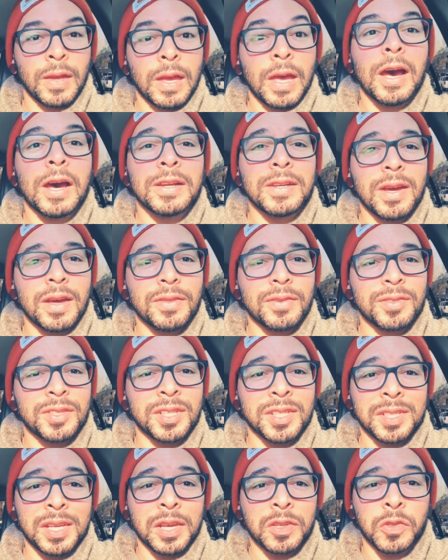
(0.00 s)
Another
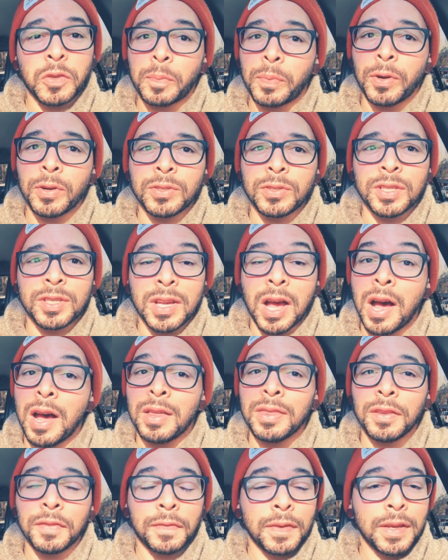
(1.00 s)
successful purchase
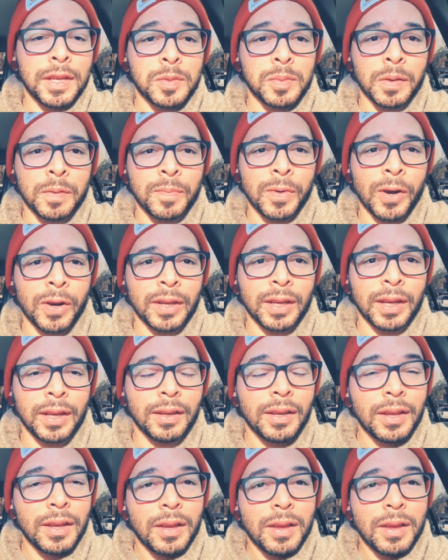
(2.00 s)
on the Facebook market.